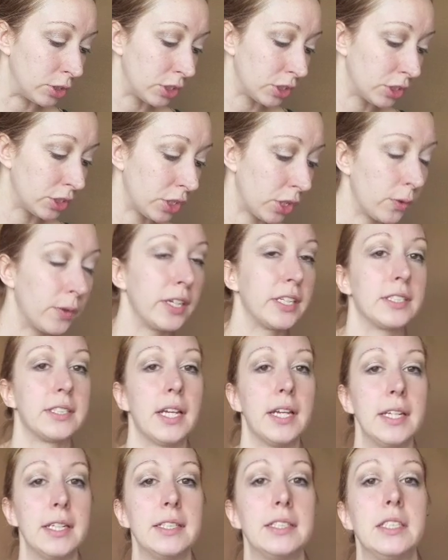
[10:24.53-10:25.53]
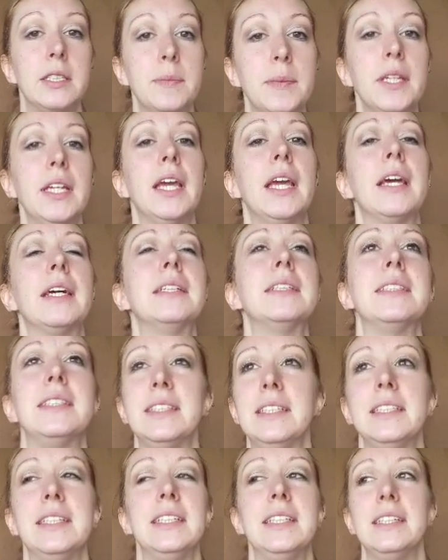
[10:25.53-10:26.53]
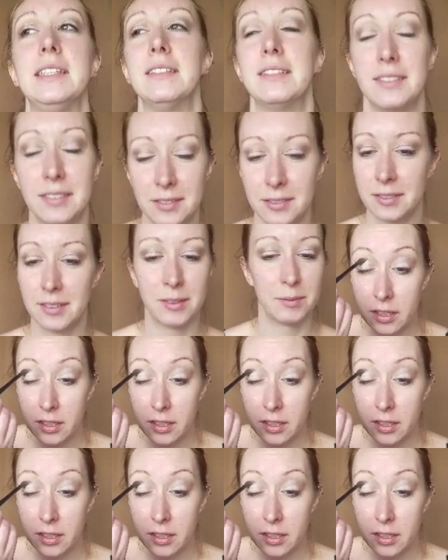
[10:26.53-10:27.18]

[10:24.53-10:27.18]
I'm just so excited to be Aunt Dee Dee.